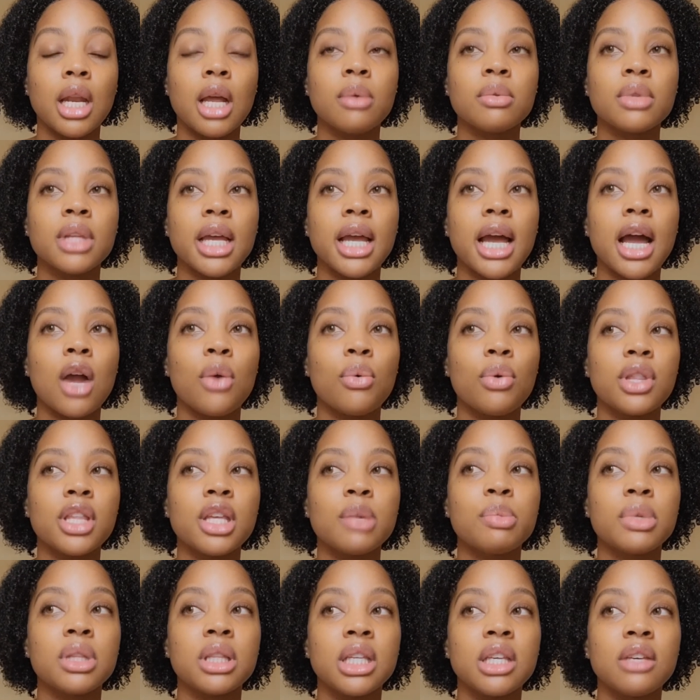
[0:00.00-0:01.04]
And I'm like, I
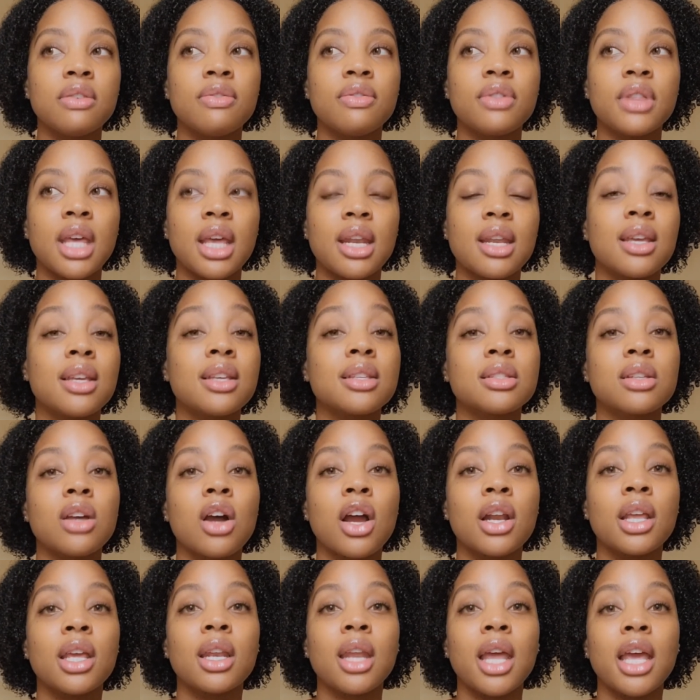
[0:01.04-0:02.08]
really believe that his
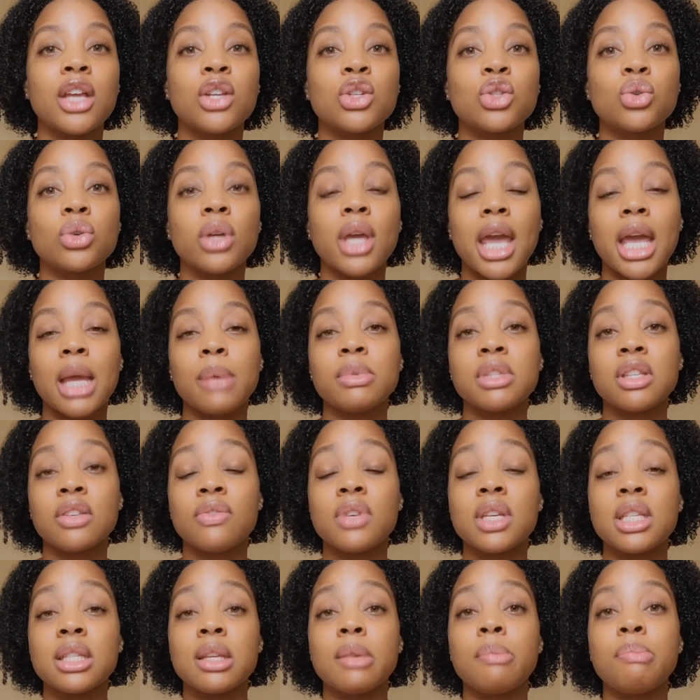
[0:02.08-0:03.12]
guardian angel came to
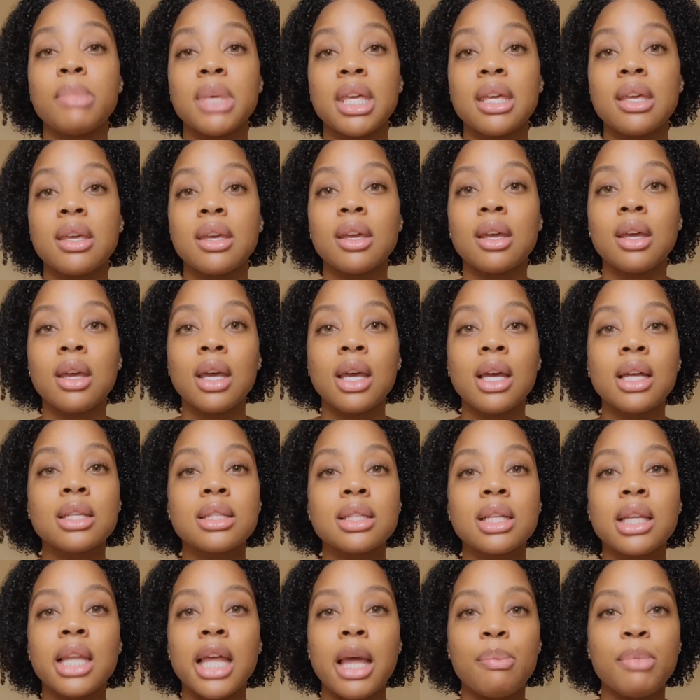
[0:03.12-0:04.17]
visit me
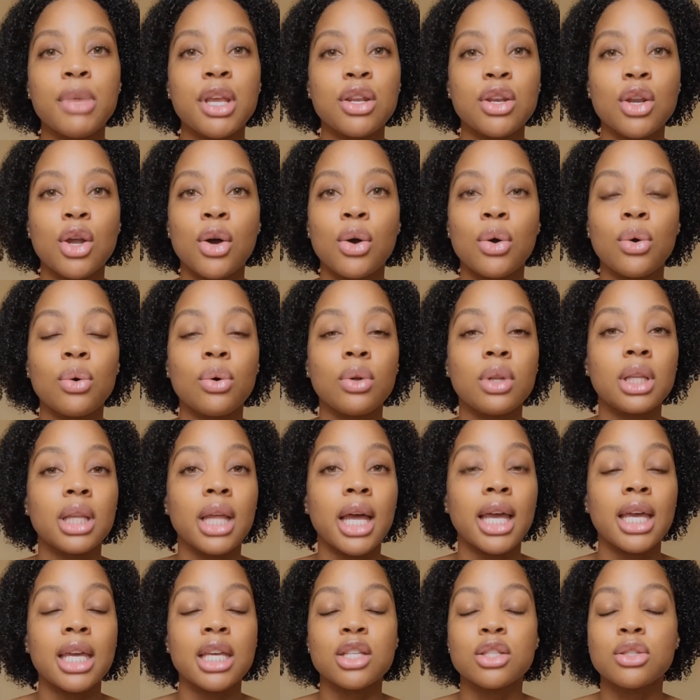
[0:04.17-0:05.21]
to let me know
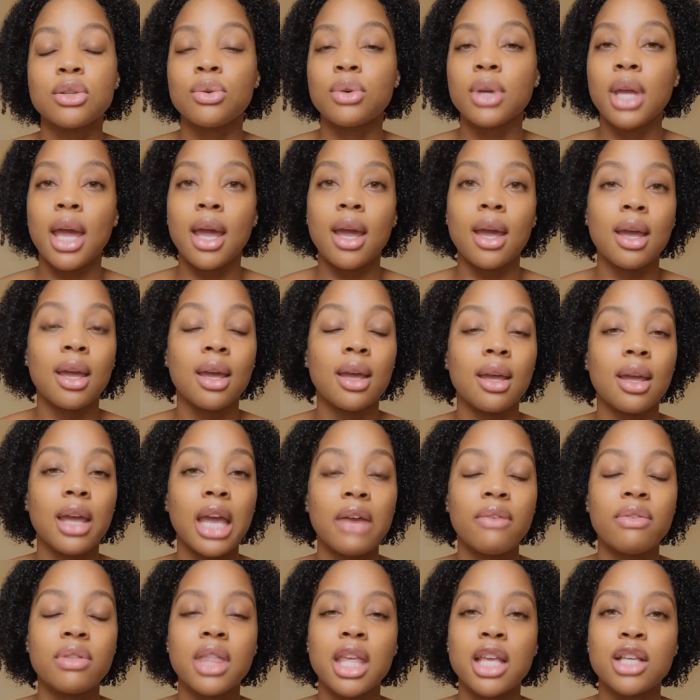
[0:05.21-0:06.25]
like it's okay,
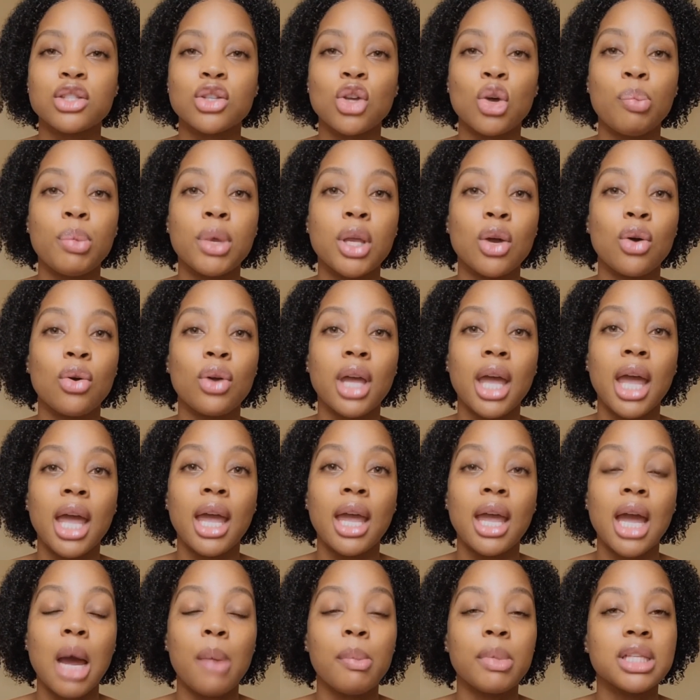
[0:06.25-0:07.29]
everything's gonna be
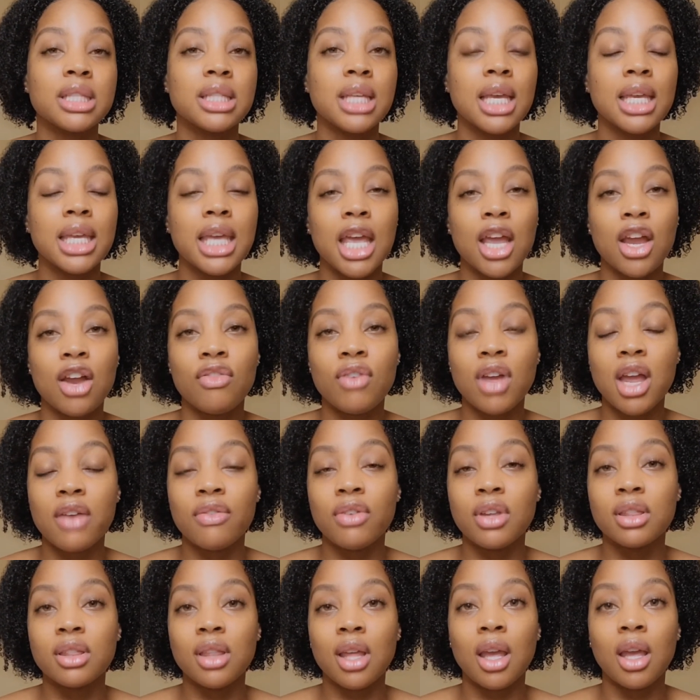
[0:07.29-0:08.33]
okay. I'm gonna take care of
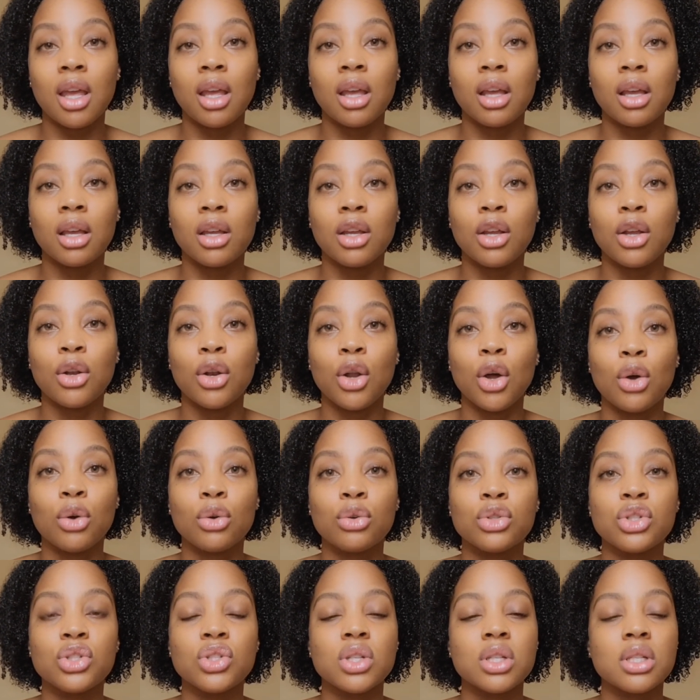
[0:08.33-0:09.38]
everything. You know,
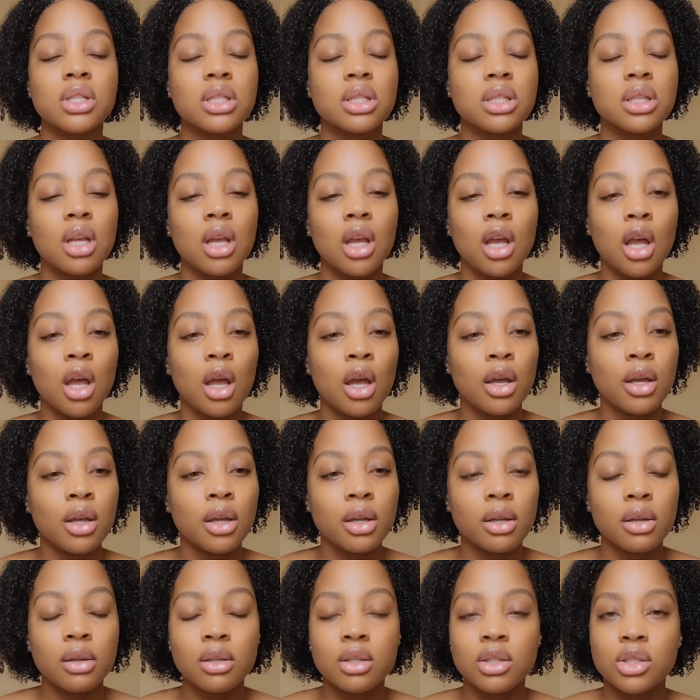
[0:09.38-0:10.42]
just
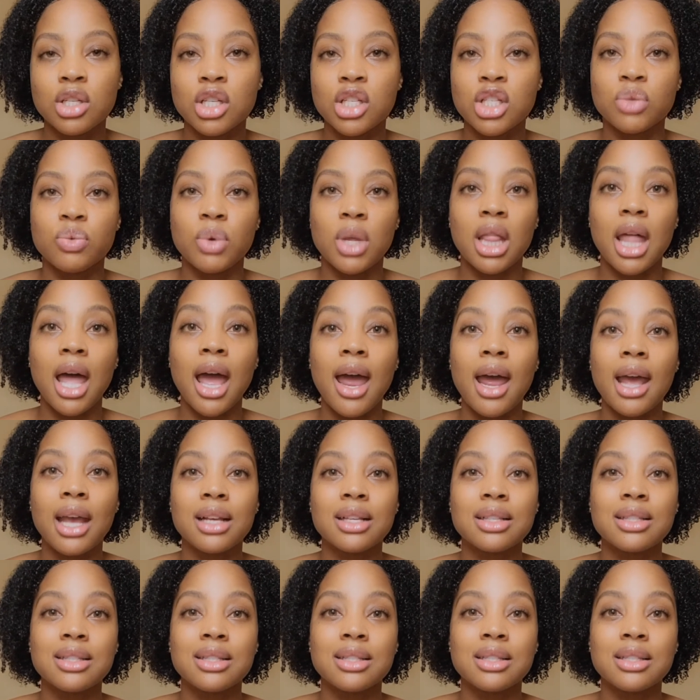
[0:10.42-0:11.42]
just relax.